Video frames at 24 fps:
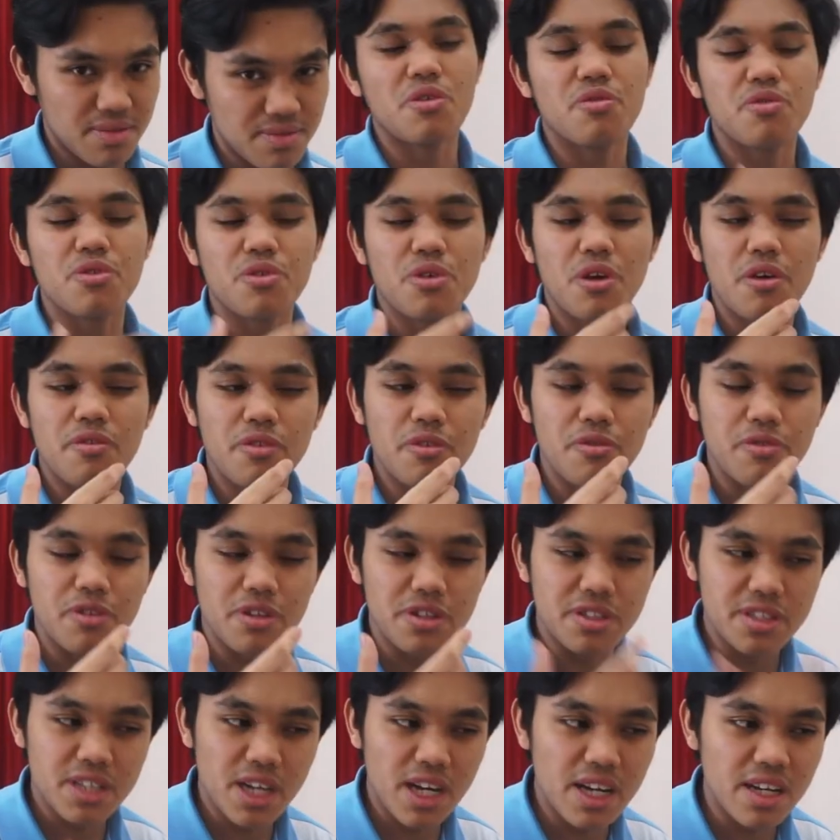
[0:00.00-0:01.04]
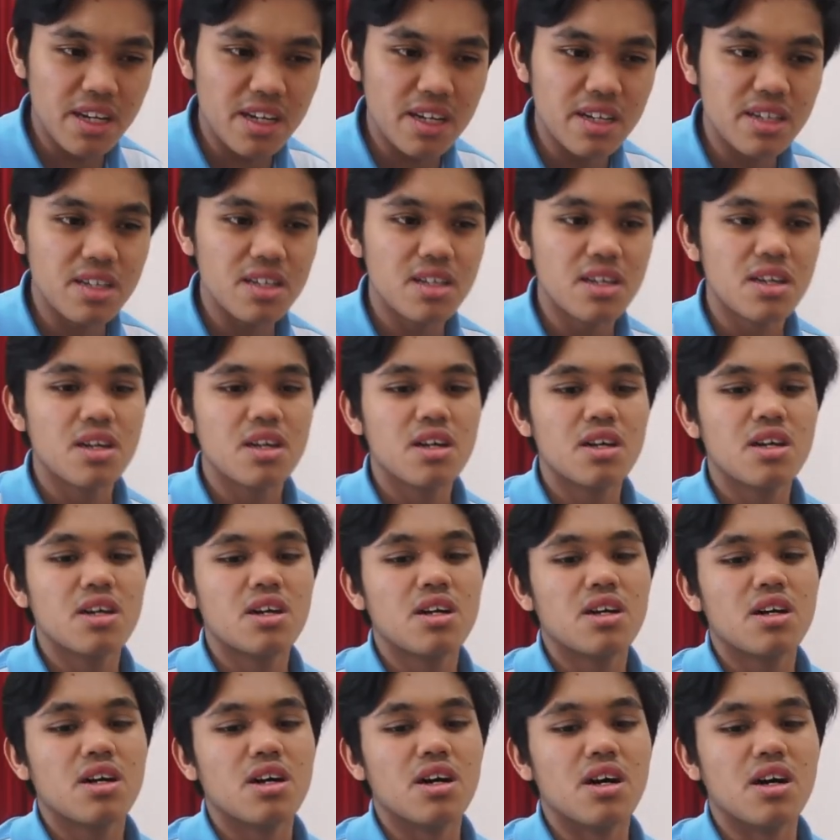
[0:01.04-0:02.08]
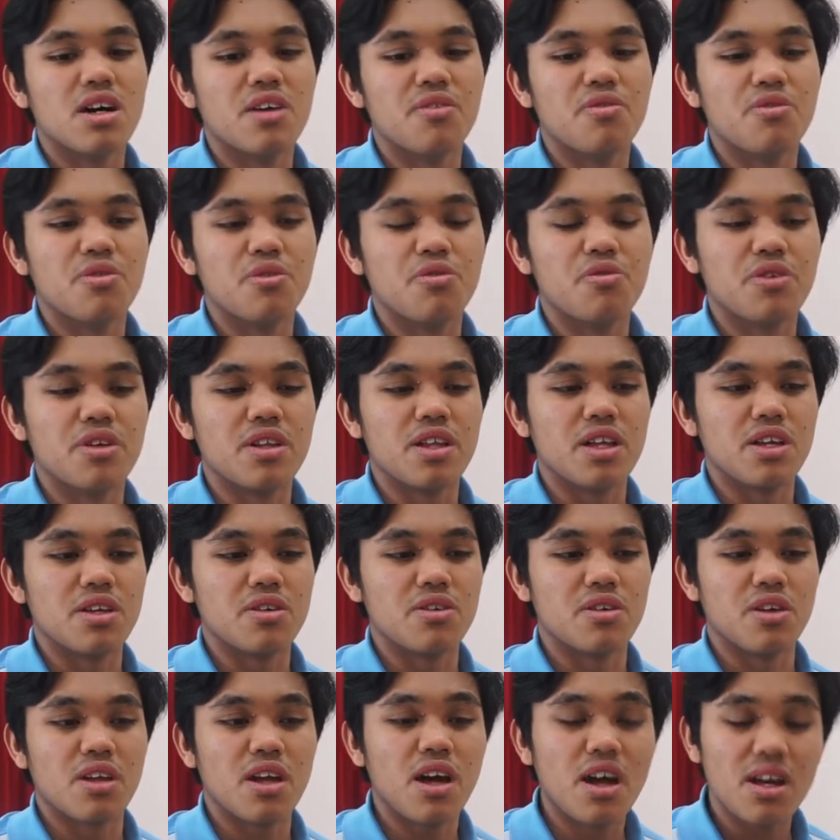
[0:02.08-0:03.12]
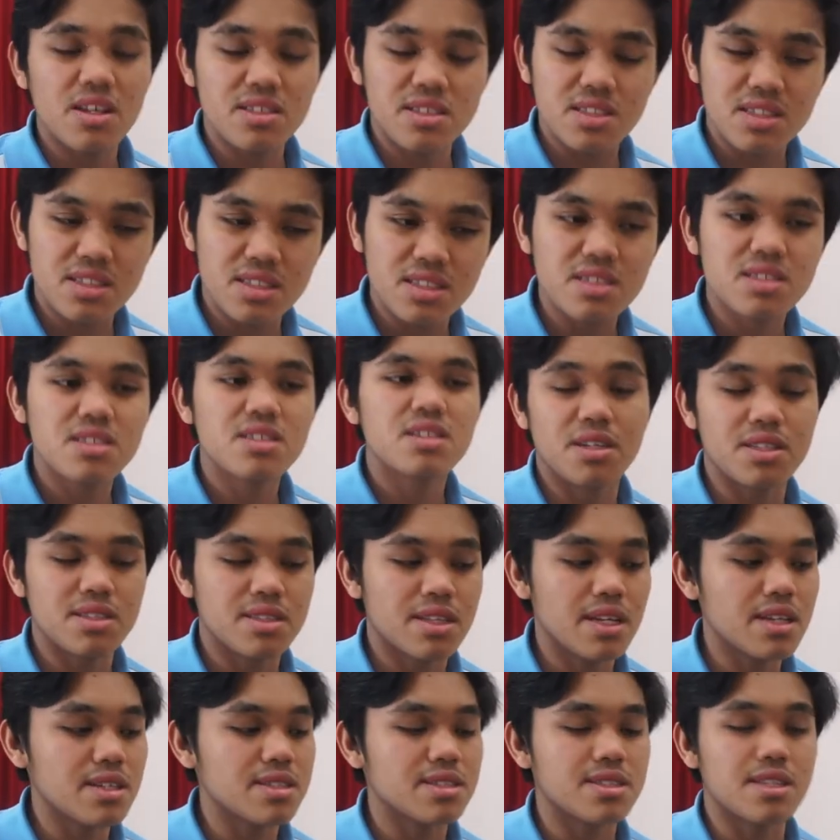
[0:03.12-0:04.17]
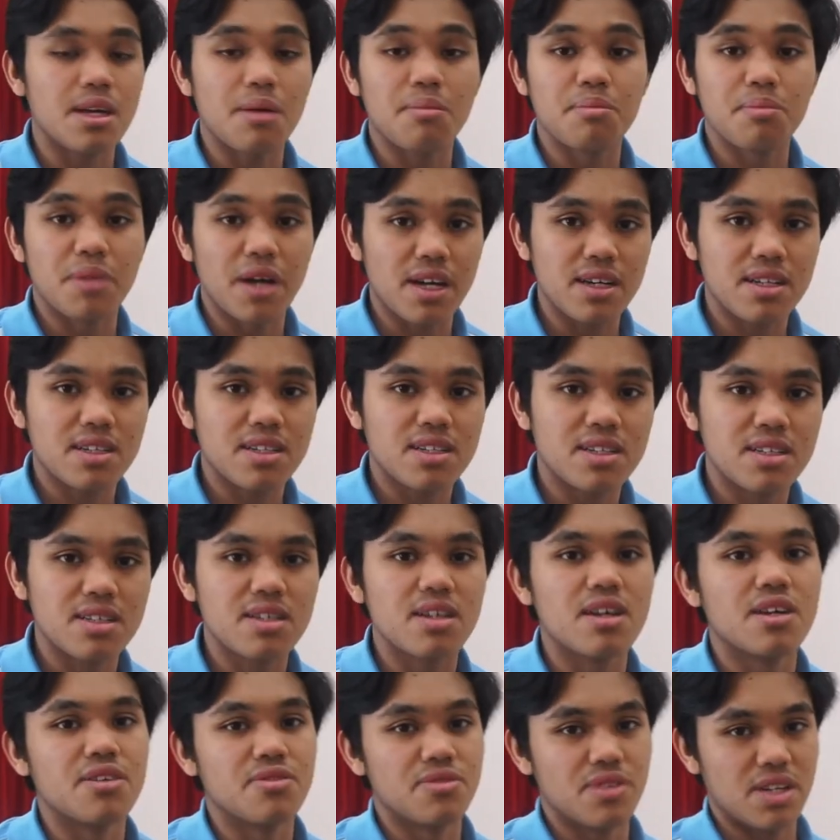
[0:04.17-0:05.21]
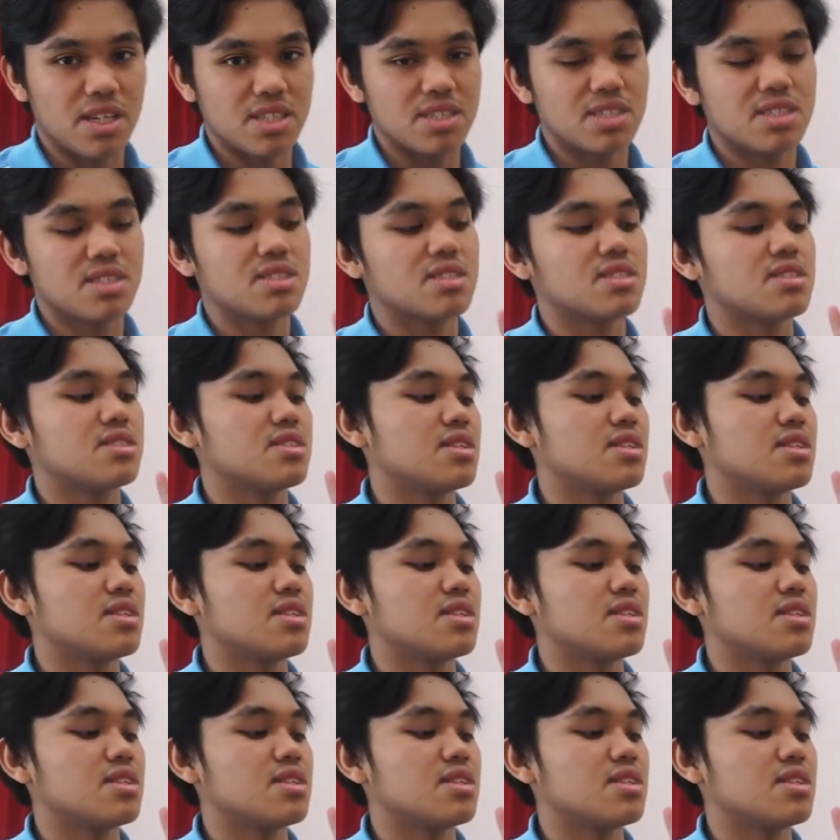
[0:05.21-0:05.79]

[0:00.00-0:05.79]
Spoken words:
If you ever feel tired, if you feel like you're lost, take a step back and rest.